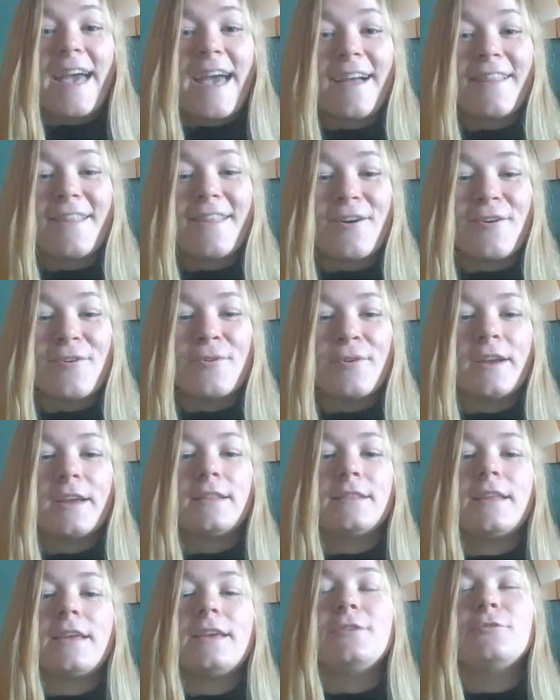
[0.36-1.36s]
Hello, and
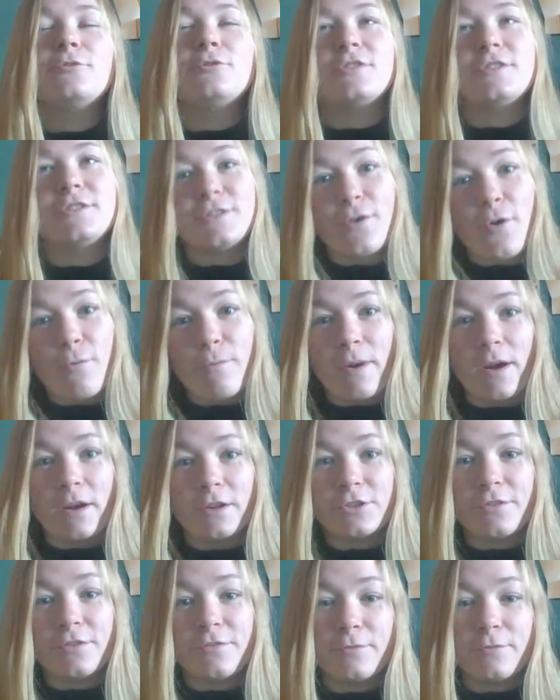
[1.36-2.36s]
thank you so
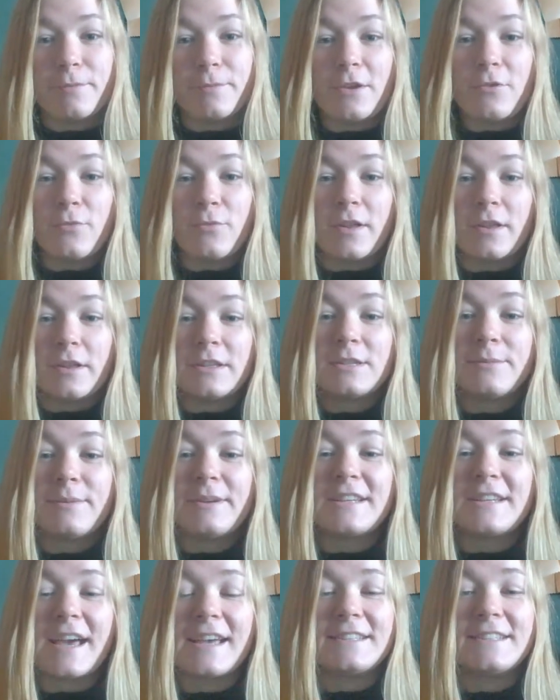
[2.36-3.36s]
much for being willing to be
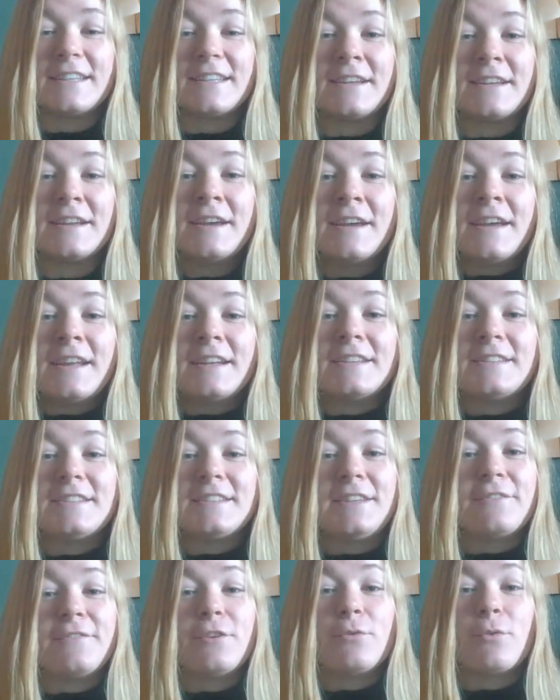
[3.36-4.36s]
tested to
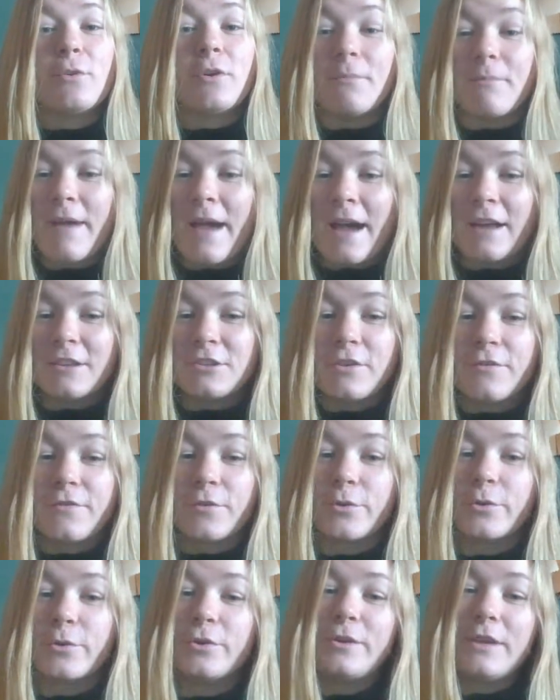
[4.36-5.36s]
see if you were a match
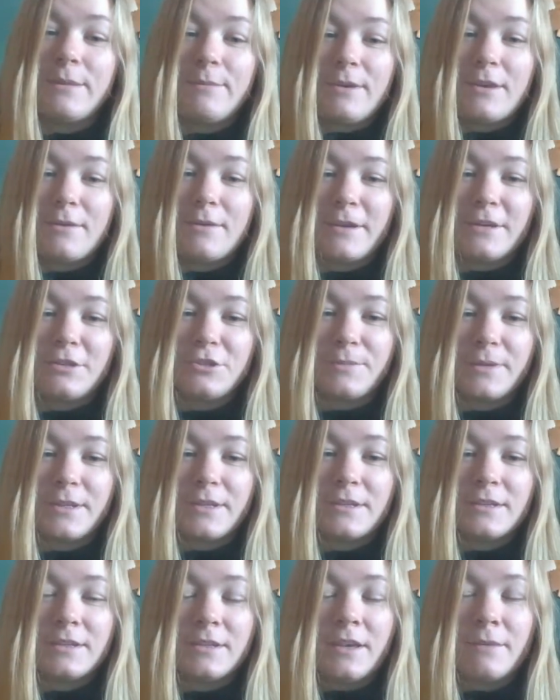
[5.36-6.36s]
for a leukemia
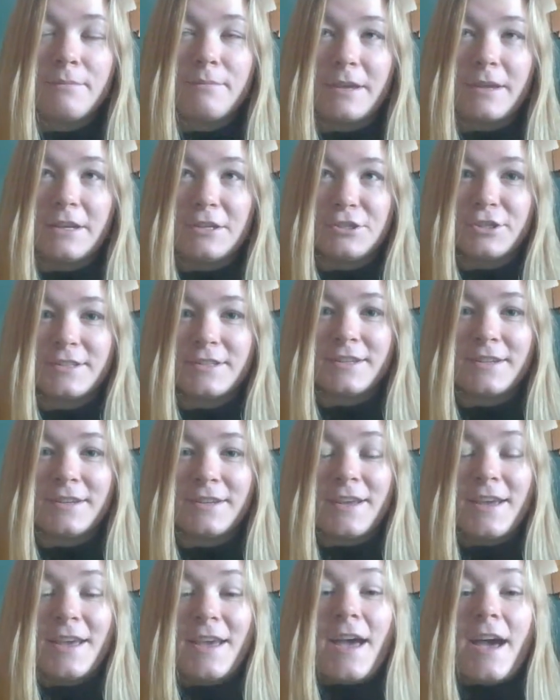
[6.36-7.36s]
patient.
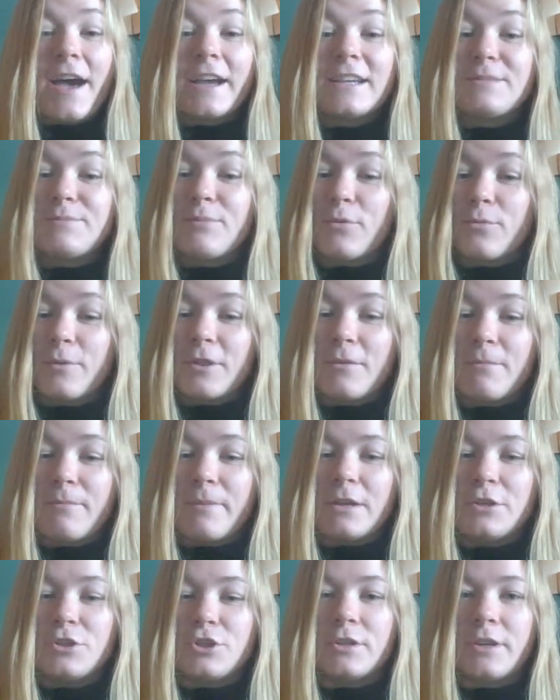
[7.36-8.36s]
I spoke with the
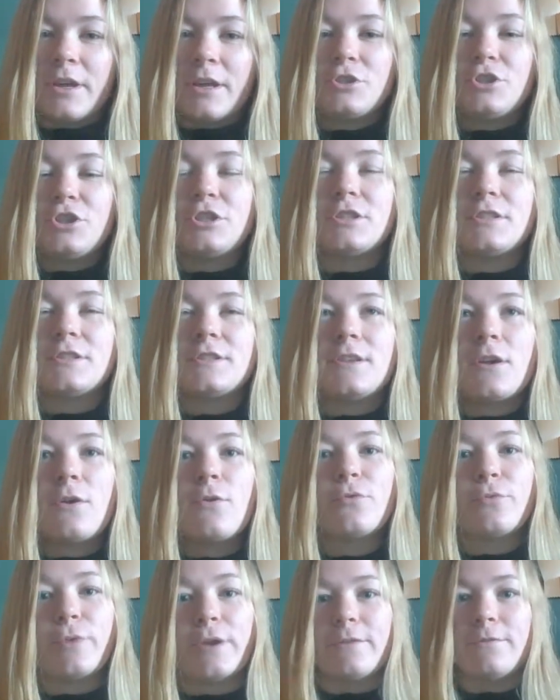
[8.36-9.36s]
patient, and she is so
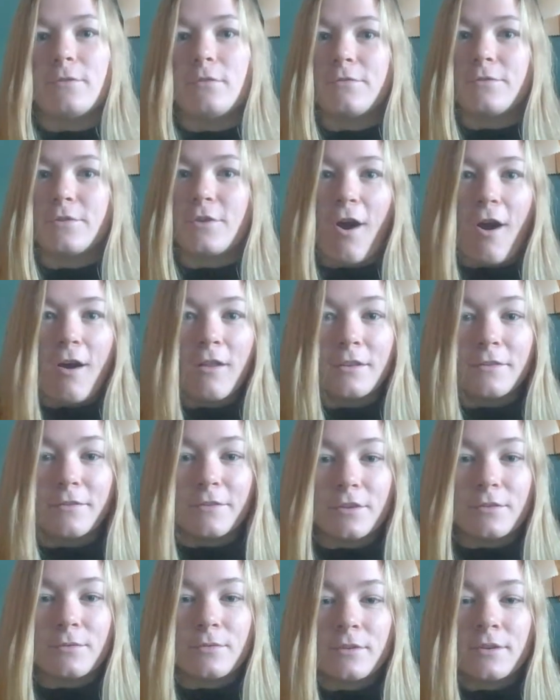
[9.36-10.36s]
grateful for all of
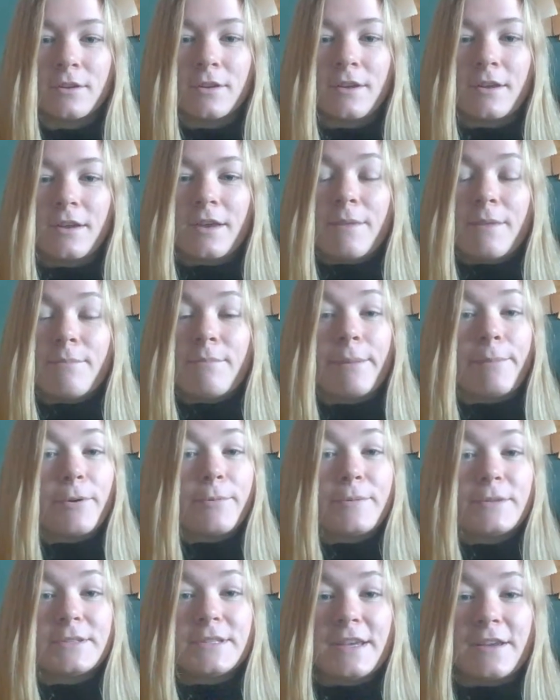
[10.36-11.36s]
you. My
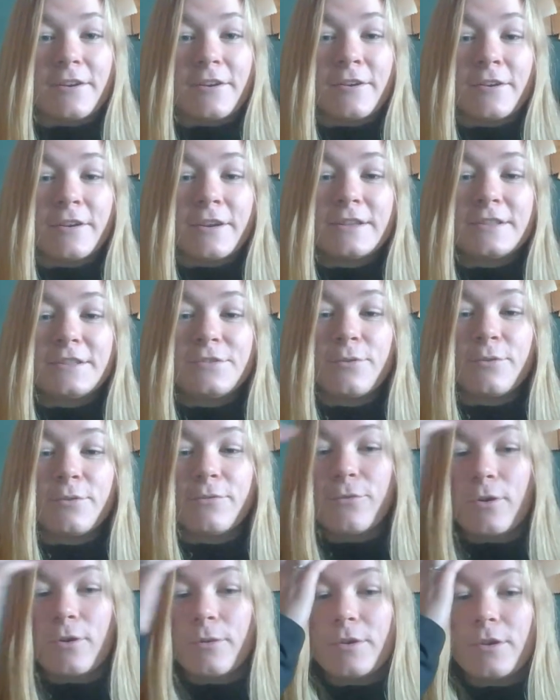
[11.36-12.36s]
purpose here is to
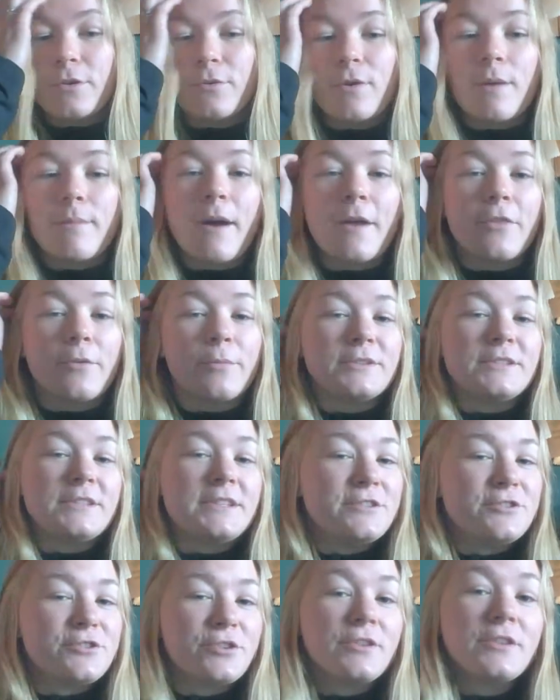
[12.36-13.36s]
inform you about the
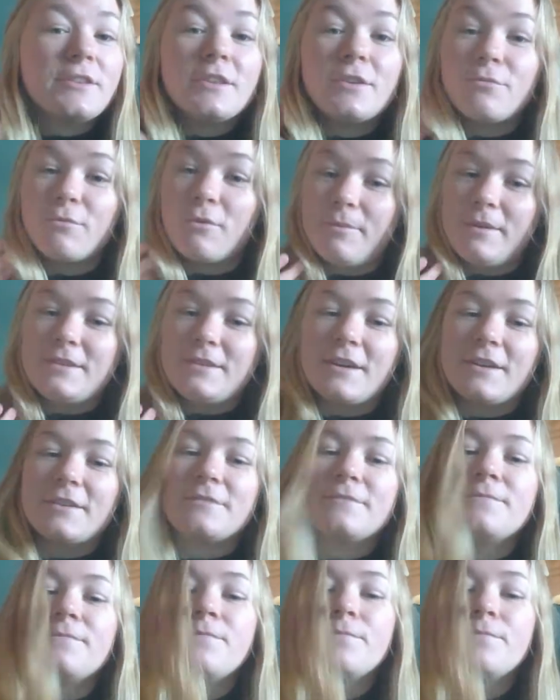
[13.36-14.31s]
procedure that will be done.